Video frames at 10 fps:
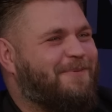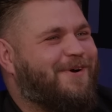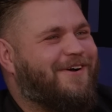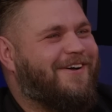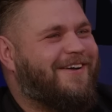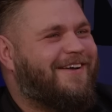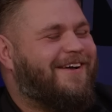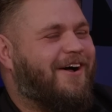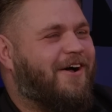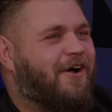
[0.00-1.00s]
we were
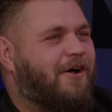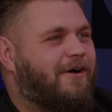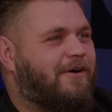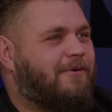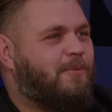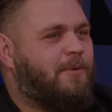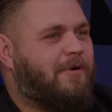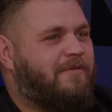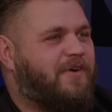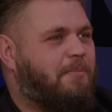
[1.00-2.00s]
uh, we
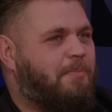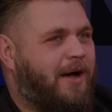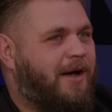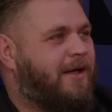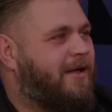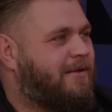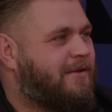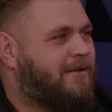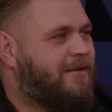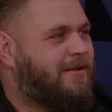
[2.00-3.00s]
were having a party
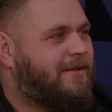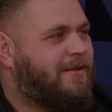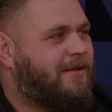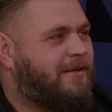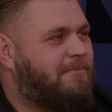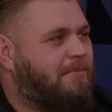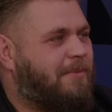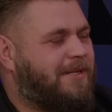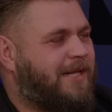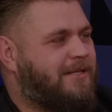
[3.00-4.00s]
in my
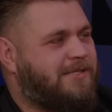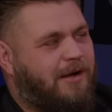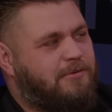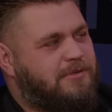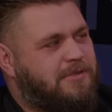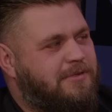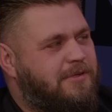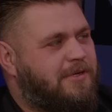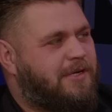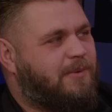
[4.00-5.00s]
mum and dad's house.
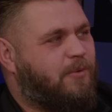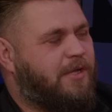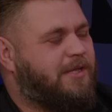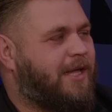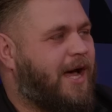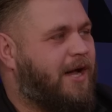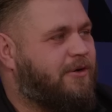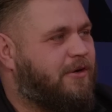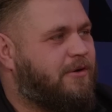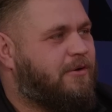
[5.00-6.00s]
We're in the
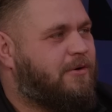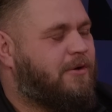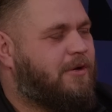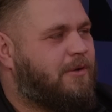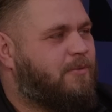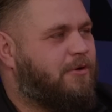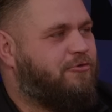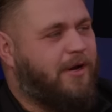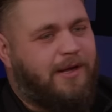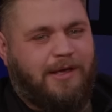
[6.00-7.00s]
garden. We're
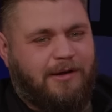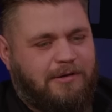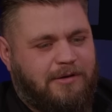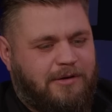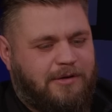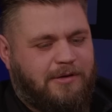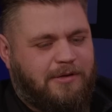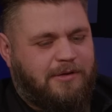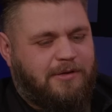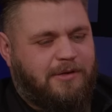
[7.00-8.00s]
drinking.
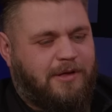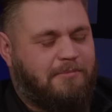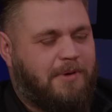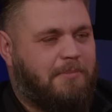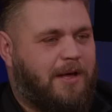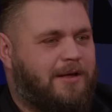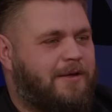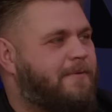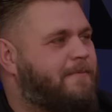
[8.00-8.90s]
And my okay, mate,